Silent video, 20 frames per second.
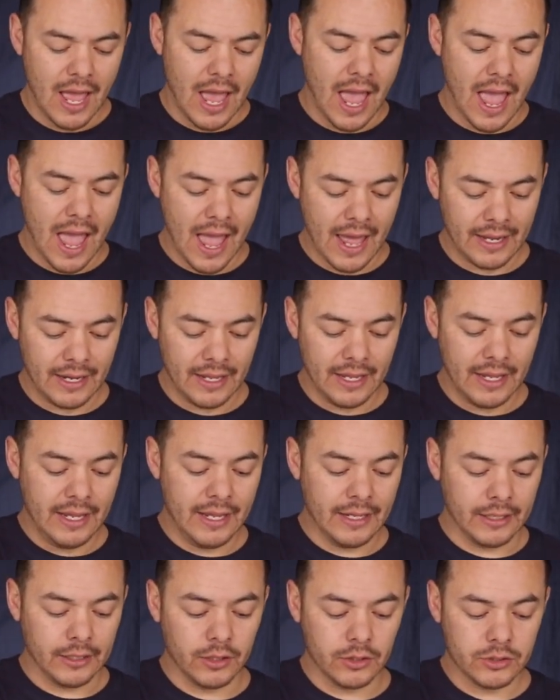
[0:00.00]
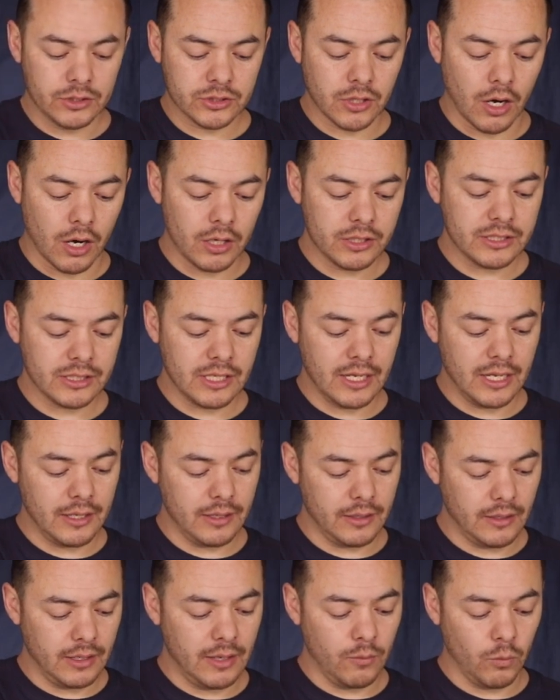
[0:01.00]
And it starts,
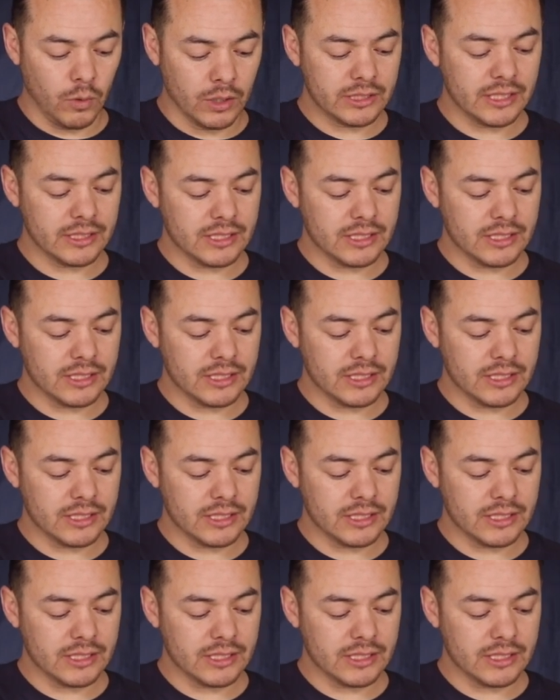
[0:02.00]
once